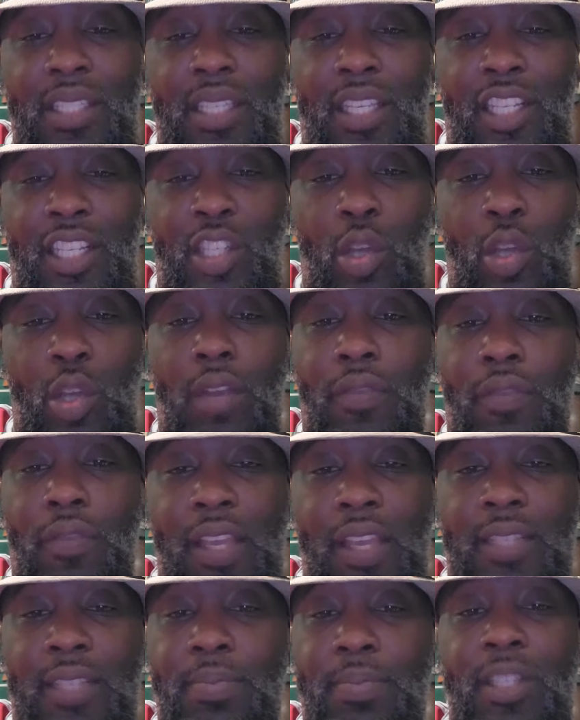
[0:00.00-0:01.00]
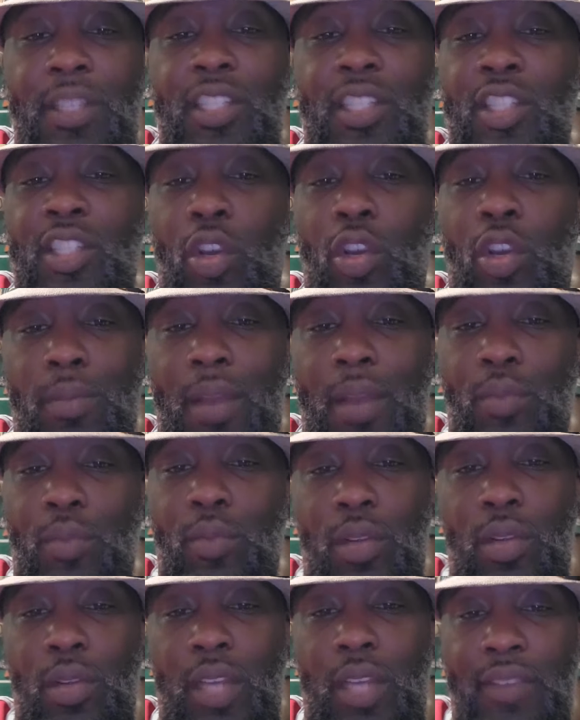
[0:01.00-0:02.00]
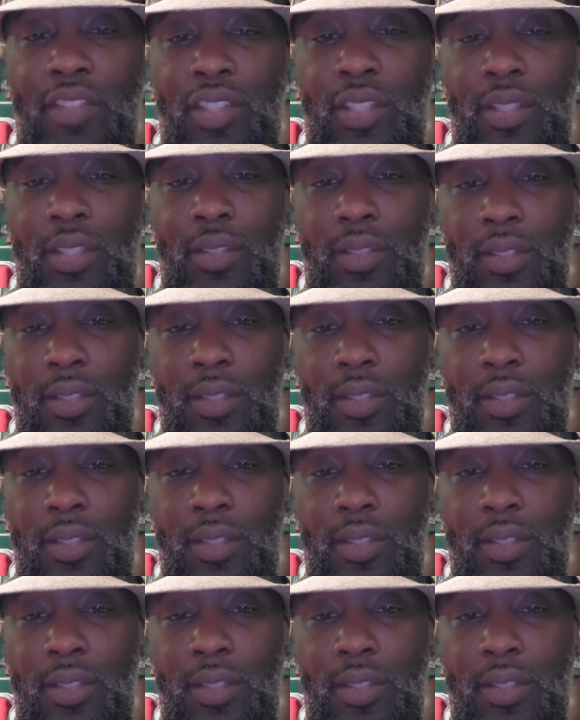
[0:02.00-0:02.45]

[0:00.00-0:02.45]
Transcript: in his Hall of Fame speech, and talked about real life shit.